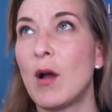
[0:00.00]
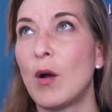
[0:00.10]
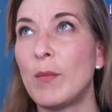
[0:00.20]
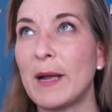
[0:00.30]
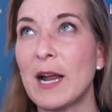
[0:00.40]

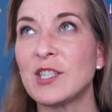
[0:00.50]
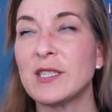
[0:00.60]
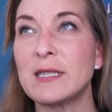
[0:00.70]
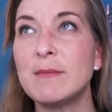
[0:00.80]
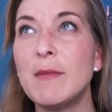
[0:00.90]
Oh my gosh,
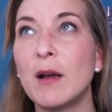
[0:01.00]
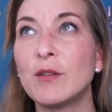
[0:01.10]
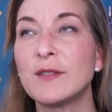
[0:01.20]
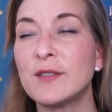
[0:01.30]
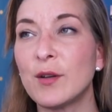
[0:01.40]
it
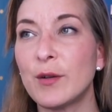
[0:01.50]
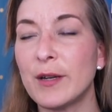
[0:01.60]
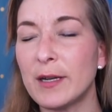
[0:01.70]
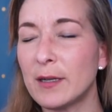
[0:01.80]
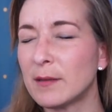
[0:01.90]
smells so
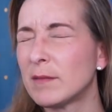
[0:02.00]
good. It